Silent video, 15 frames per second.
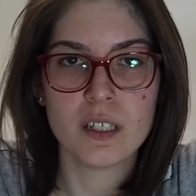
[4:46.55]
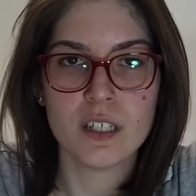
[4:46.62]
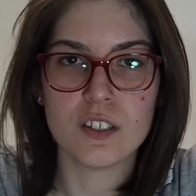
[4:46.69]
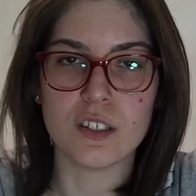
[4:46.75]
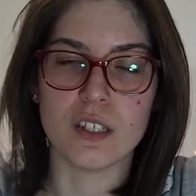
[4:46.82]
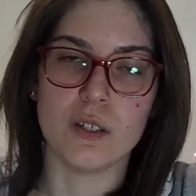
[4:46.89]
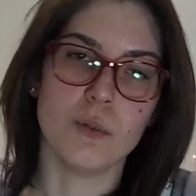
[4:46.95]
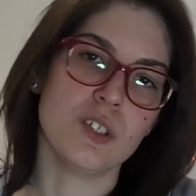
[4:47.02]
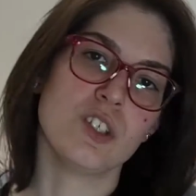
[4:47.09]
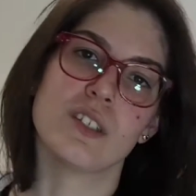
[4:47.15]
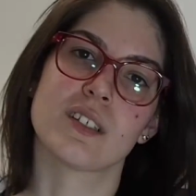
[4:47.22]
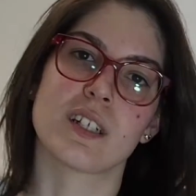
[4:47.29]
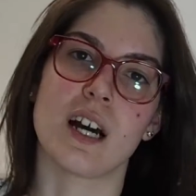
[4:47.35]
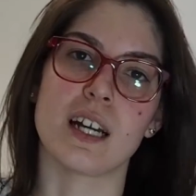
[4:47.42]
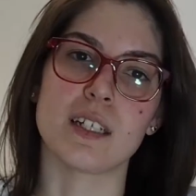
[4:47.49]
So he would
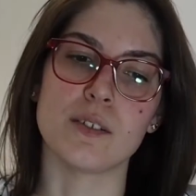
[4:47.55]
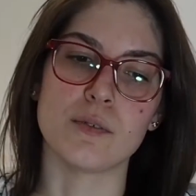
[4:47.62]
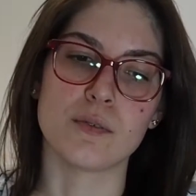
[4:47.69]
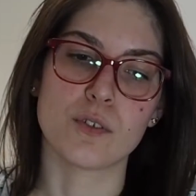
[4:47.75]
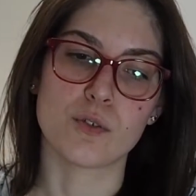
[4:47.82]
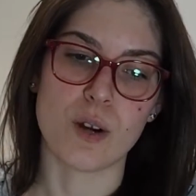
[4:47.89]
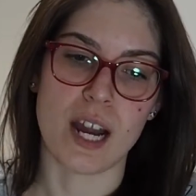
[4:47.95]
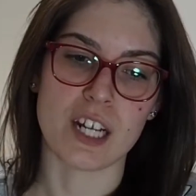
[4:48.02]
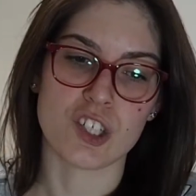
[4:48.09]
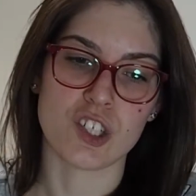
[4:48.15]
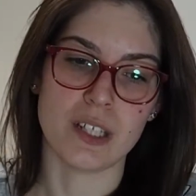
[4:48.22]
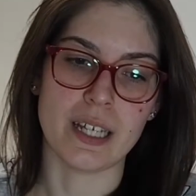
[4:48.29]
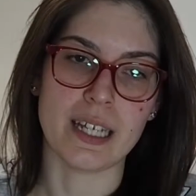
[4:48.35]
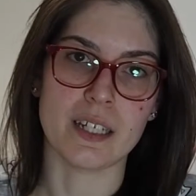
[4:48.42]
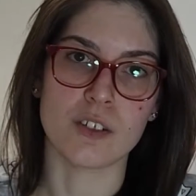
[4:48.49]
just kind of crash
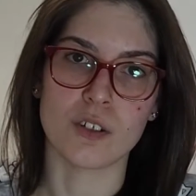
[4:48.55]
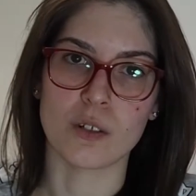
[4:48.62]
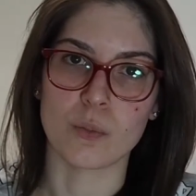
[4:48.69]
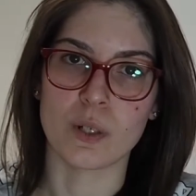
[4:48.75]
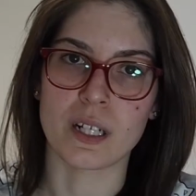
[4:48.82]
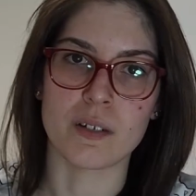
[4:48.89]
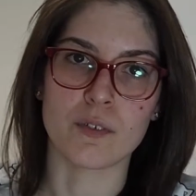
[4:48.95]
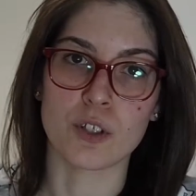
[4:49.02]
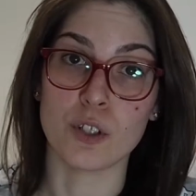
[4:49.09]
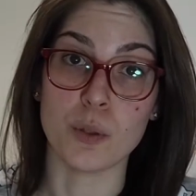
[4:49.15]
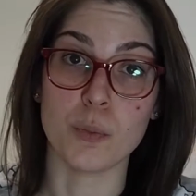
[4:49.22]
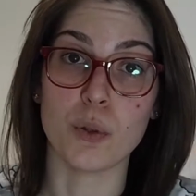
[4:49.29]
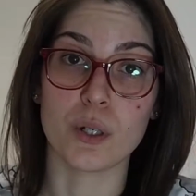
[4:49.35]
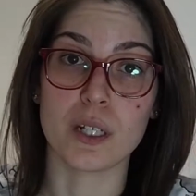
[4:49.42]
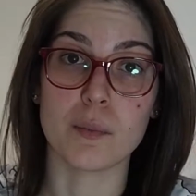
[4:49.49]
land on whatever you
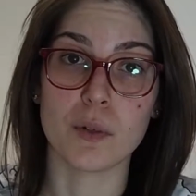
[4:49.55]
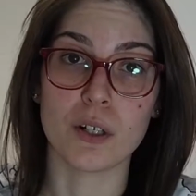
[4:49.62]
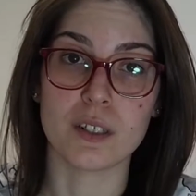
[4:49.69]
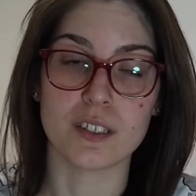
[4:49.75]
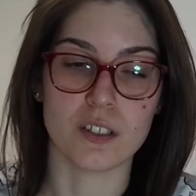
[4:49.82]
put him on.